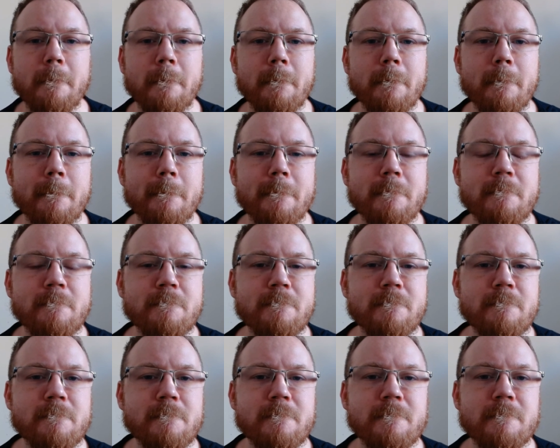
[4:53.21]

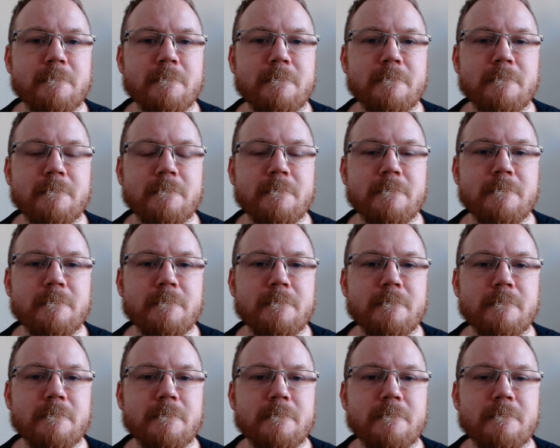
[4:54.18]

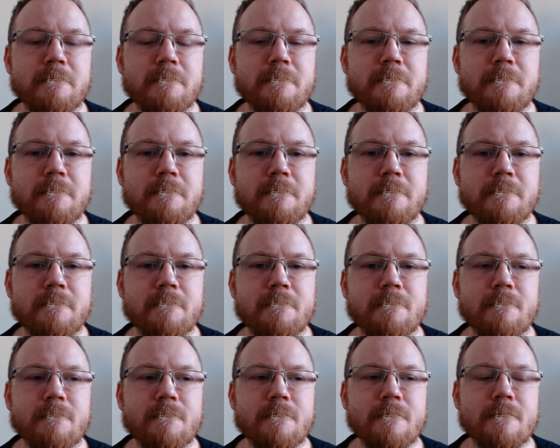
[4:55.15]

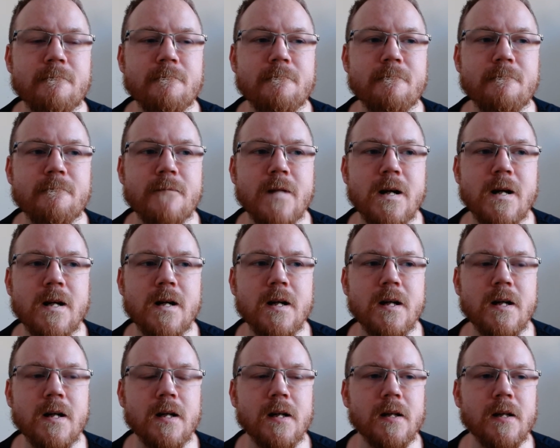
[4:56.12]

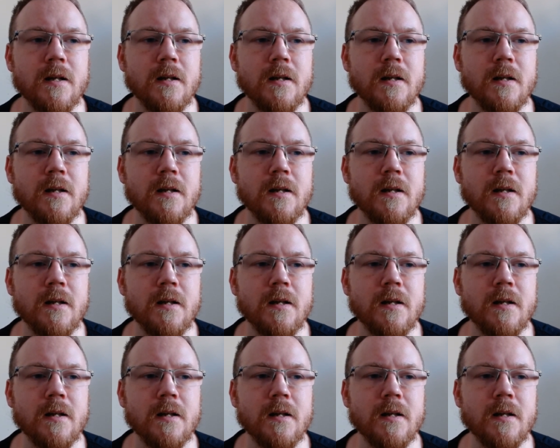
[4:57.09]
Nobody speaks.